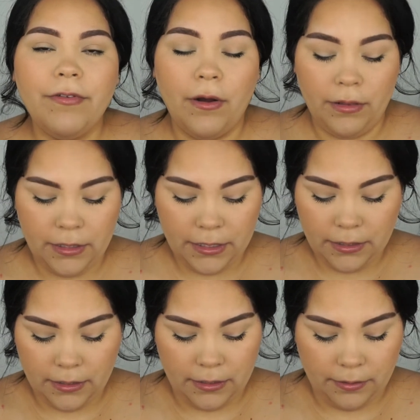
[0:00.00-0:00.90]

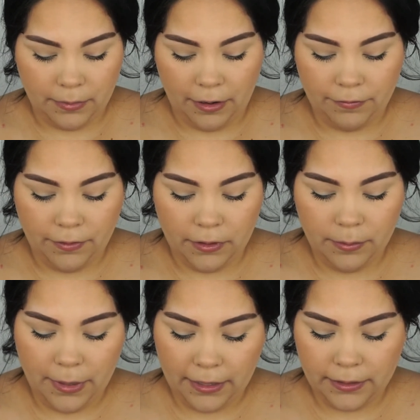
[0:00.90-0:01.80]
fallen um, i've
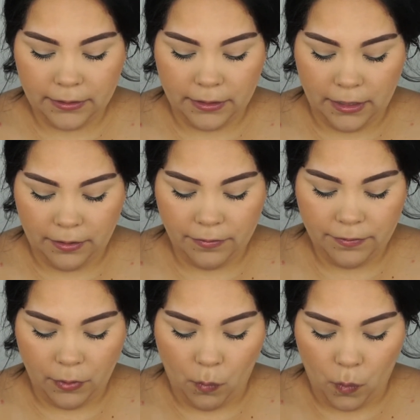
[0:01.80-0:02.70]
fallen back in love
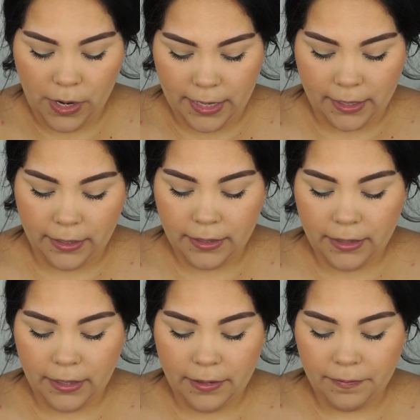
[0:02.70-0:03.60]
with
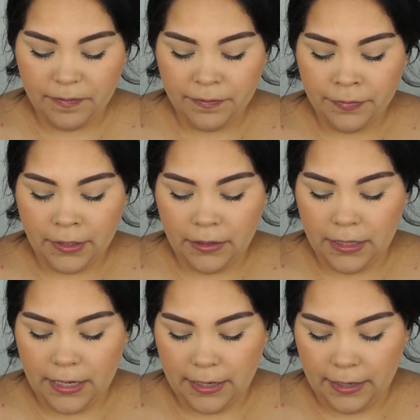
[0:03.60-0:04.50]

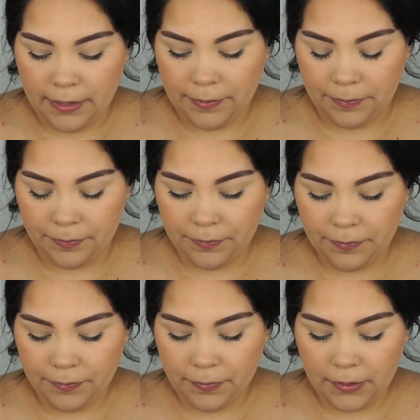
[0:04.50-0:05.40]
the um,
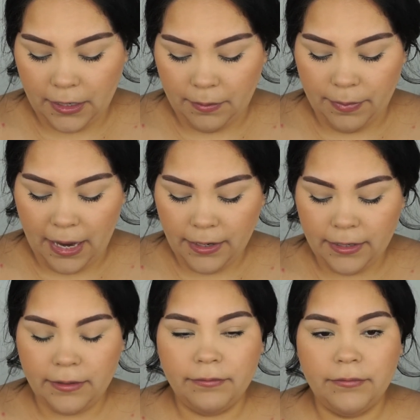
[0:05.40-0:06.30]
back
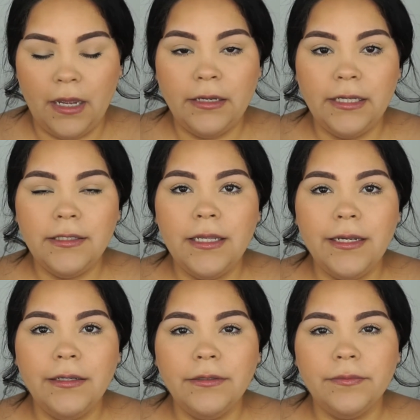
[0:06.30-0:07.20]
i guess
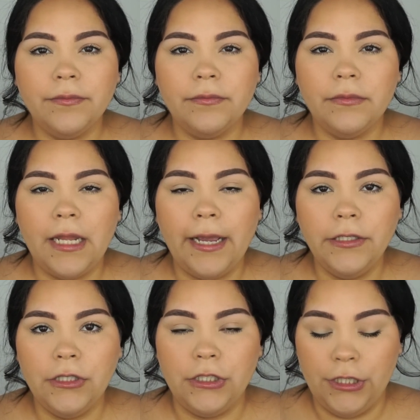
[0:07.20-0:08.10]
like a
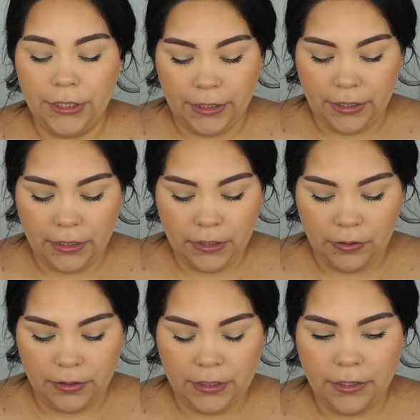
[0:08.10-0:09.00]
last year
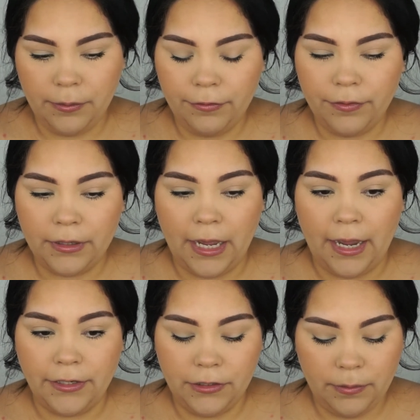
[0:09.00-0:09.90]
or the year before that,
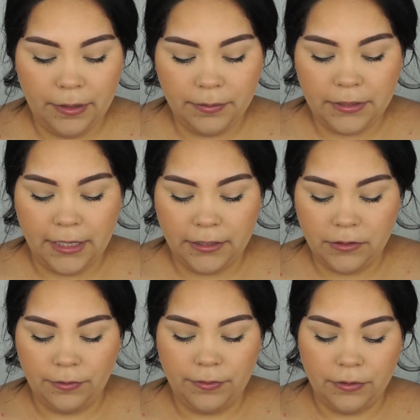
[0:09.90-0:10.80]
I used to be
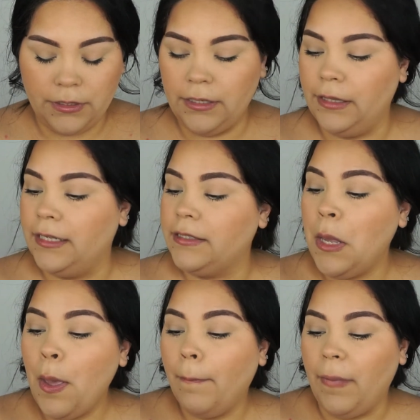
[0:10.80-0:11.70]
obsessed with using this
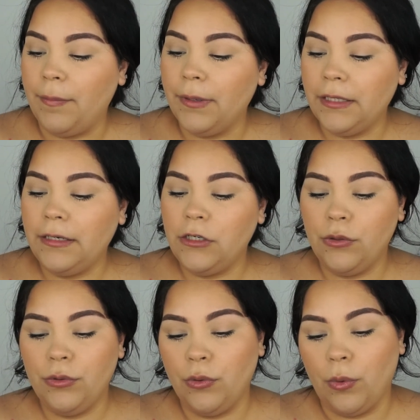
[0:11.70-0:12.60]
Maybelline New
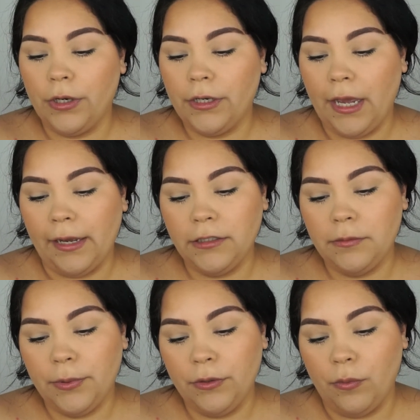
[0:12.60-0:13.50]
York
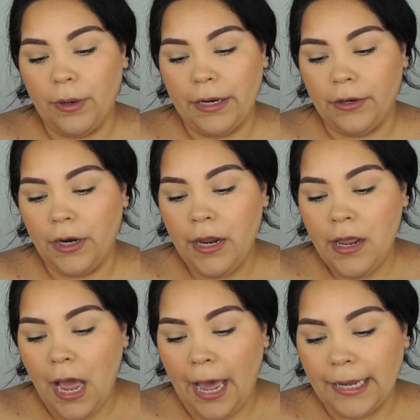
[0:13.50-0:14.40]
Expert Wear
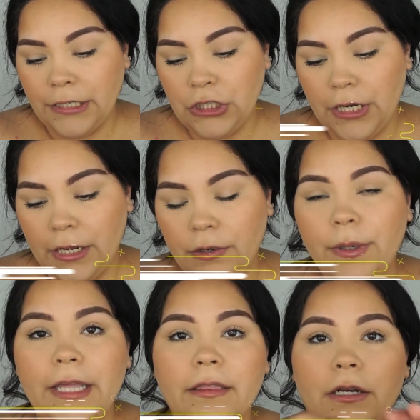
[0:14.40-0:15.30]
eyeshadow in the